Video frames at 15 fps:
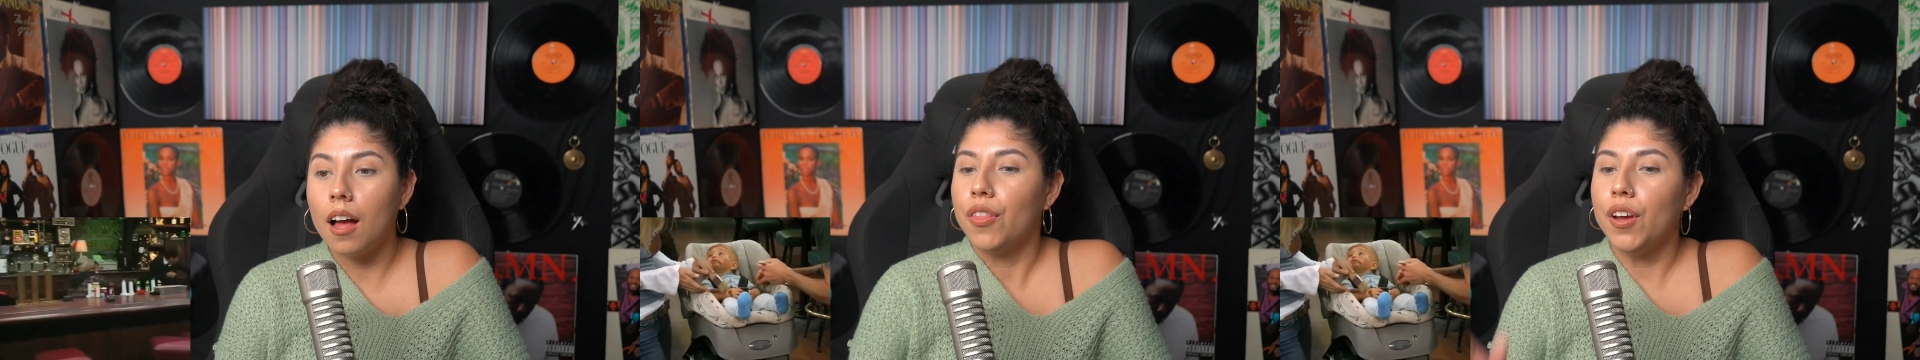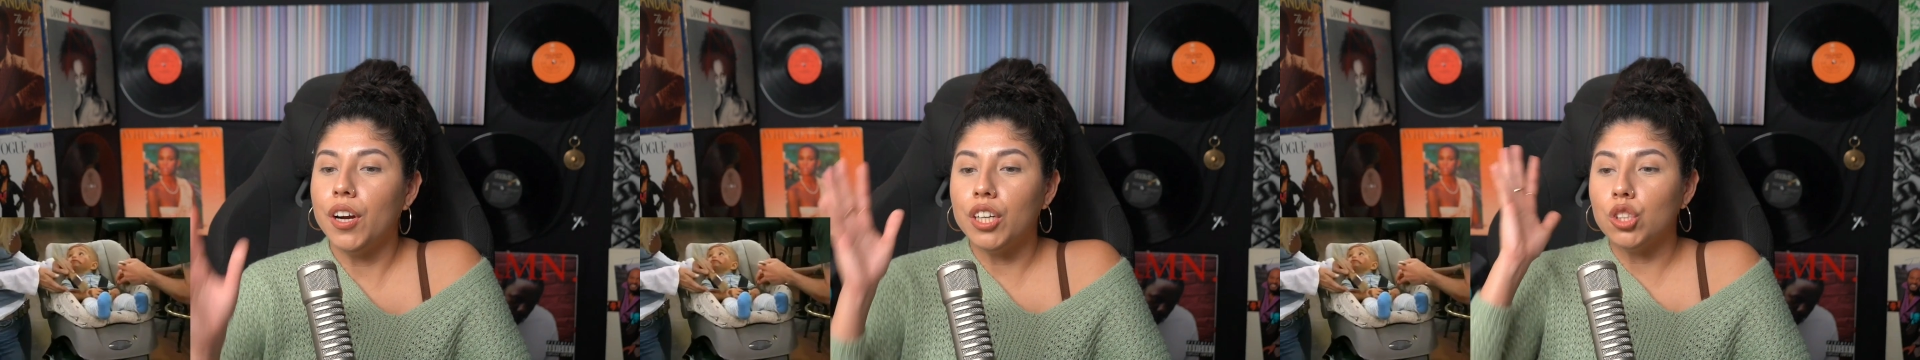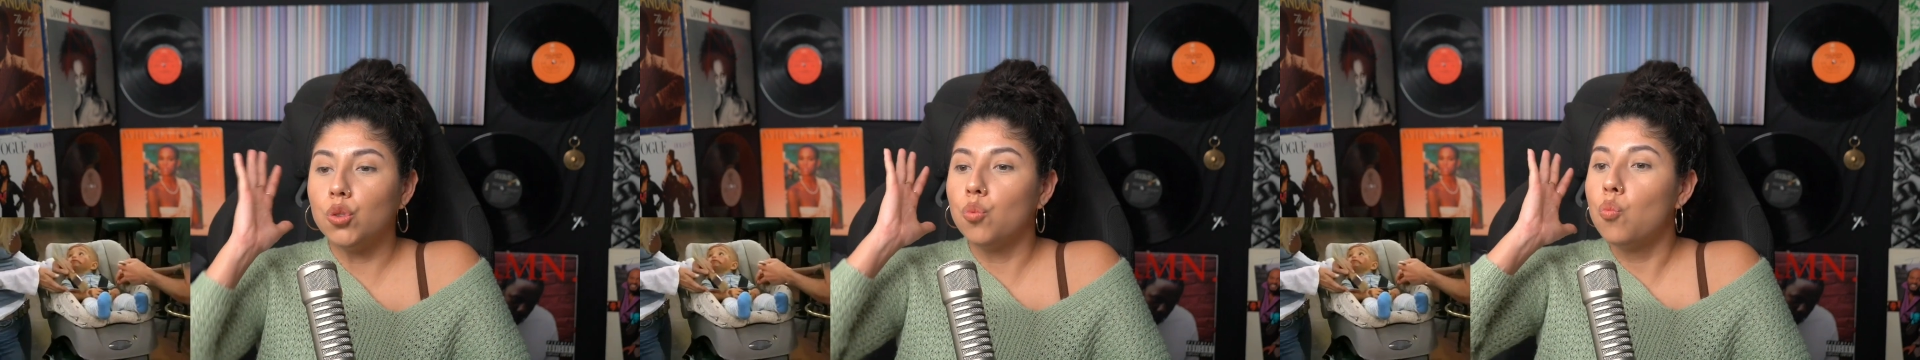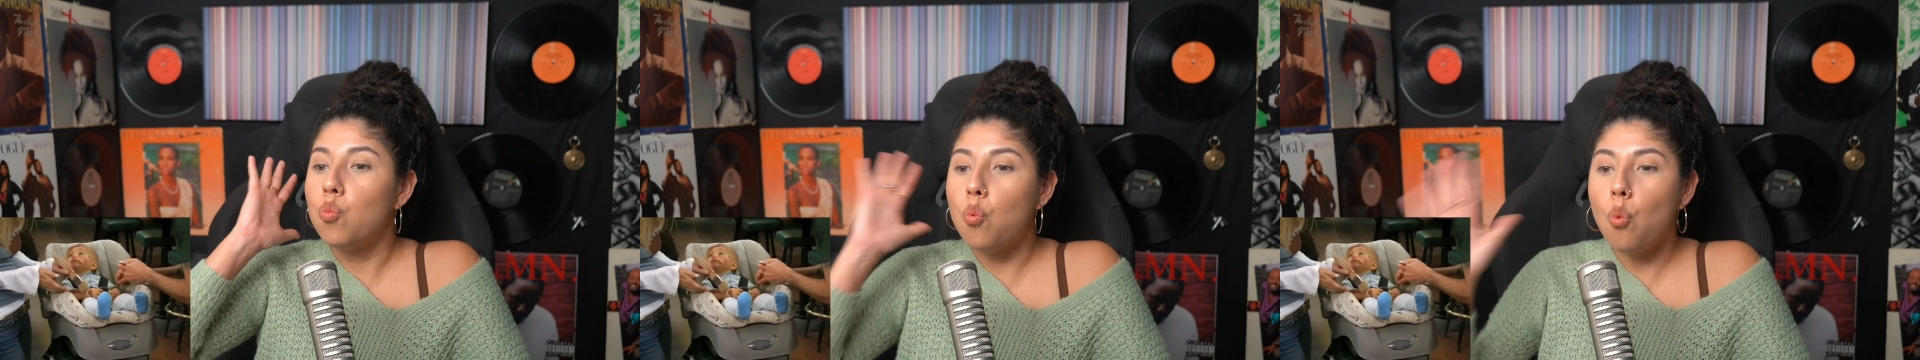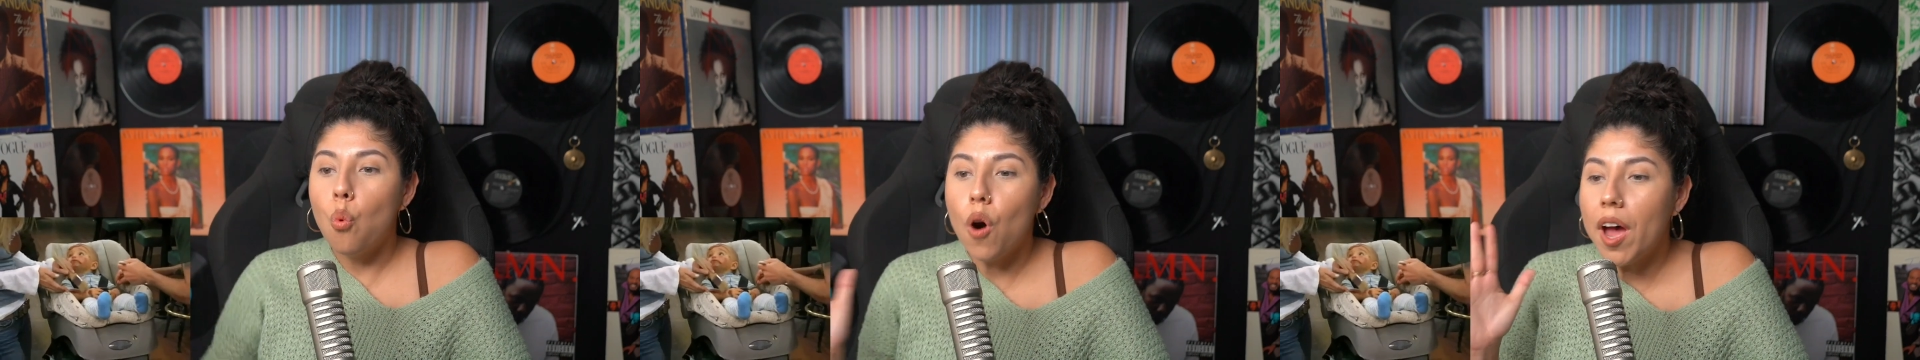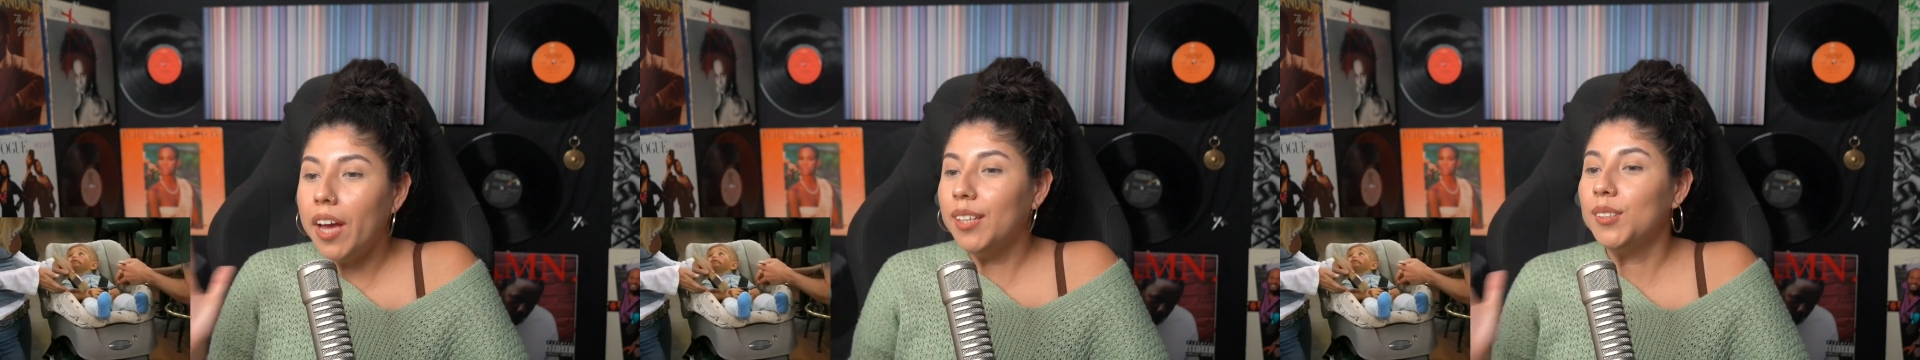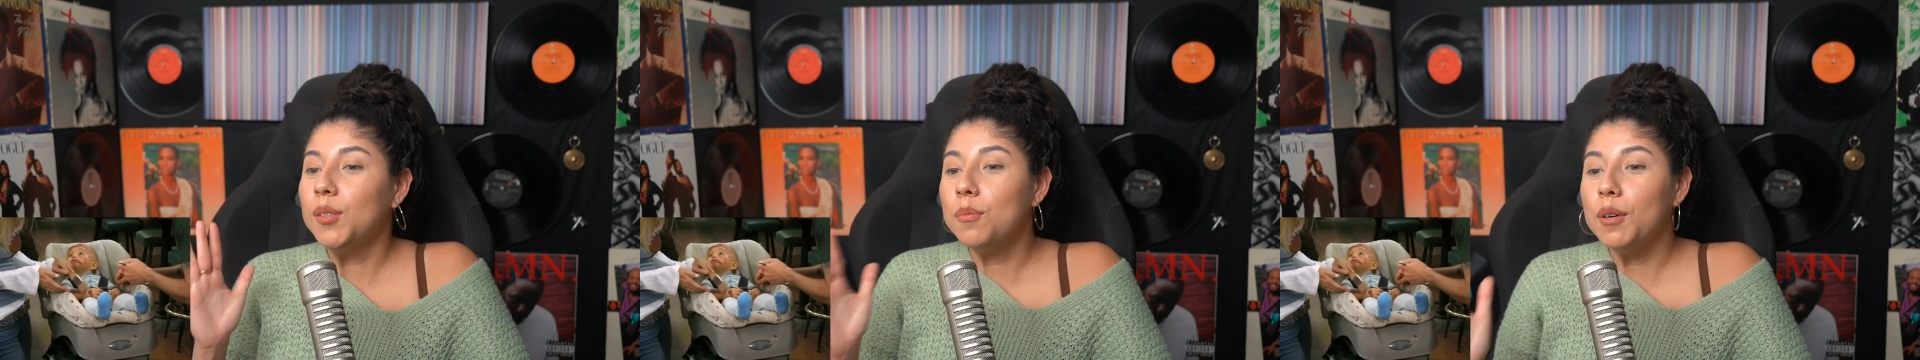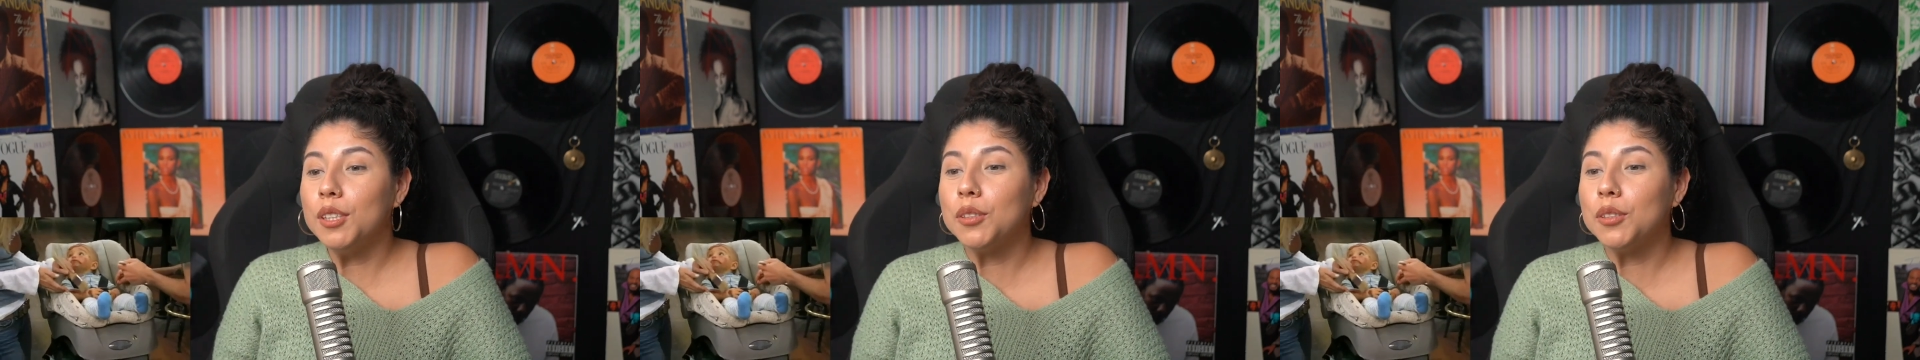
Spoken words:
There is way too much